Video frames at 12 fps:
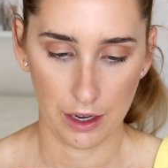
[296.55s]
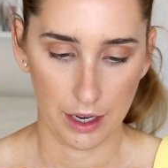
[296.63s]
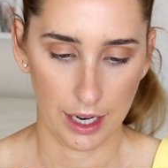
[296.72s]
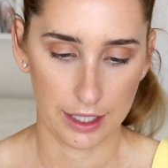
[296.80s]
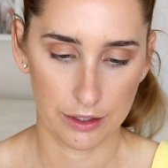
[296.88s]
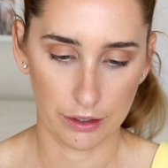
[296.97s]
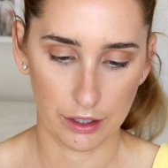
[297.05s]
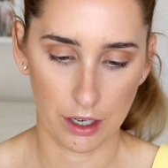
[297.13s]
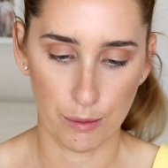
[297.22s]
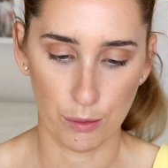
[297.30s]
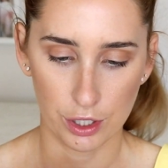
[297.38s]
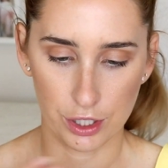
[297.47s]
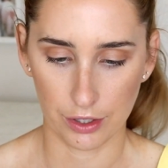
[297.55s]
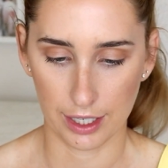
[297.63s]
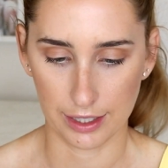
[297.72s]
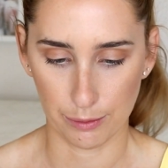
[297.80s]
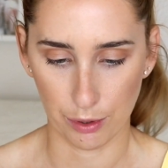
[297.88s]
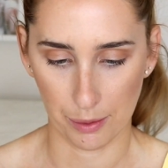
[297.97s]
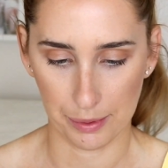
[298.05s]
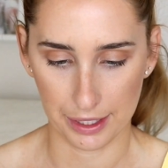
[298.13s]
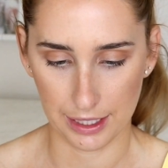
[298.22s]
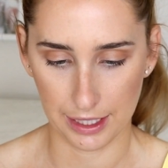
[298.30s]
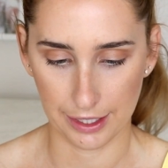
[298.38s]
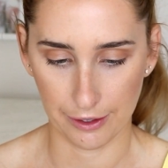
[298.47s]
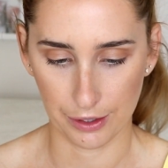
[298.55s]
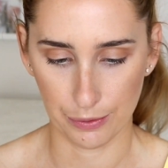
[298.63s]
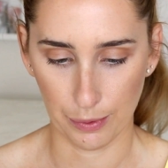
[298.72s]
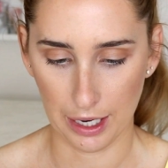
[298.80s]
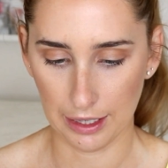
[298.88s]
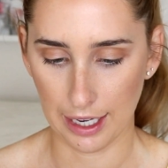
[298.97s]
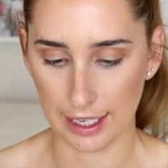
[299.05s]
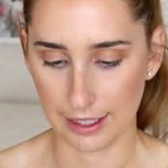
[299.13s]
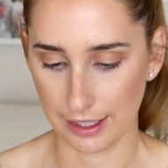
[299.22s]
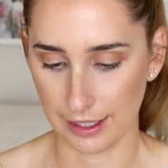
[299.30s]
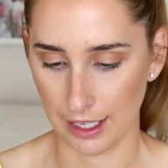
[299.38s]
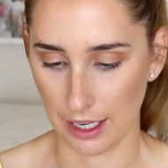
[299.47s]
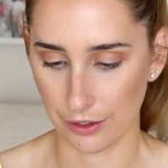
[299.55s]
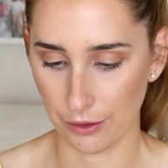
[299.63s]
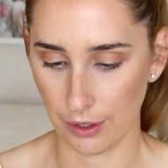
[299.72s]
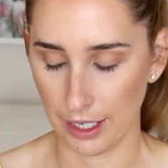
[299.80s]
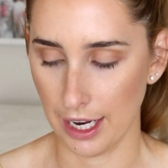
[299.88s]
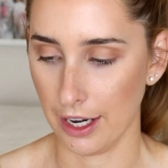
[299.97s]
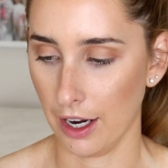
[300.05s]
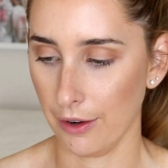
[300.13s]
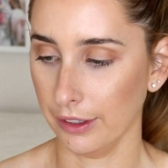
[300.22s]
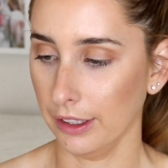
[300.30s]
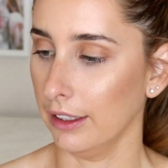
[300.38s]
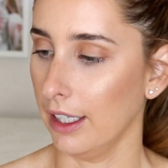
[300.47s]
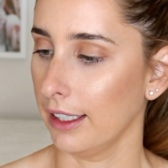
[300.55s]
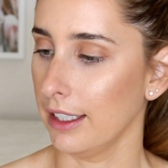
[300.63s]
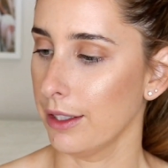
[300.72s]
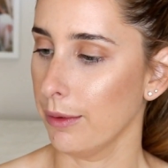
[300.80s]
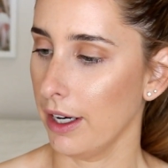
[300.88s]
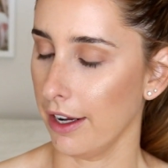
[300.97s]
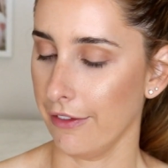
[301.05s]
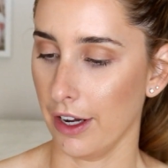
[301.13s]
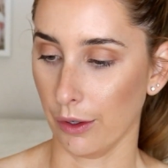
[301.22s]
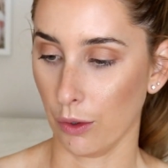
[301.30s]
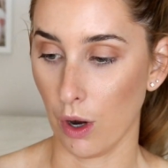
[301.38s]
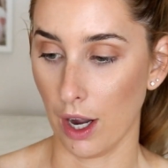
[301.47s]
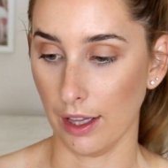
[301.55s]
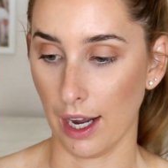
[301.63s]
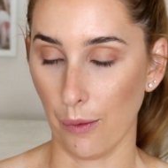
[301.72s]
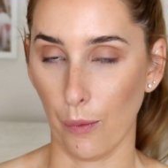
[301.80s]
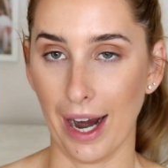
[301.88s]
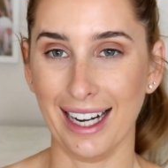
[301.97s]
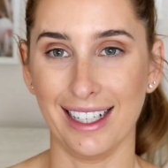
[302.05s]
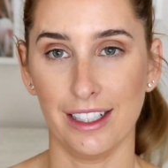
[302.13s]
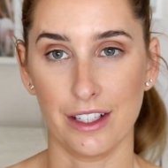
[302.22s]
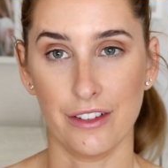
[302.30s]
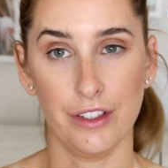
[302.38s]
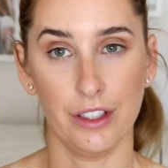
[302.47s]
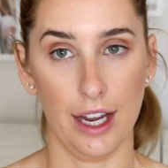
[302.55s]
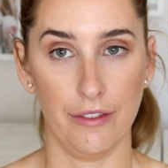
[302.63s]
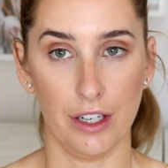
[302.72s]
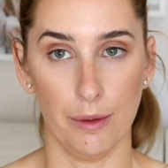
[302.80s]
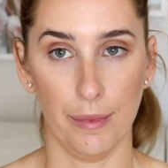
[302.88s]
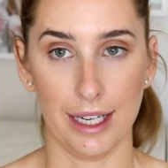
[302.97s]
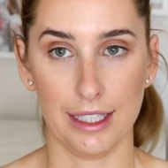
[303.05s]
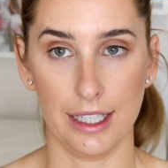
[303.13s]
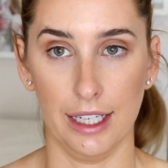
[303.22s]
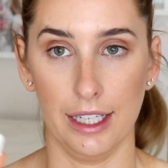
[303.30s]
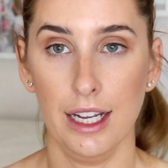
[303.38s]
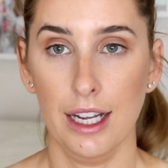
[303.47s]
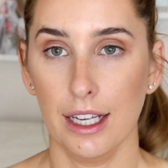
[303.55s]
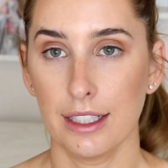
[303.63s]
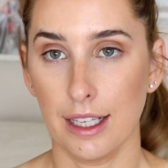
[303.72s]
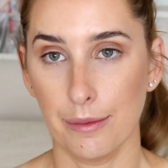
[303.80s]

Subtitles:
It's sort of got moisturizing properties in there as well as the sunscreen, and I really like this one. I find it quite lightweight and doesn't feel heavy on my skin. Some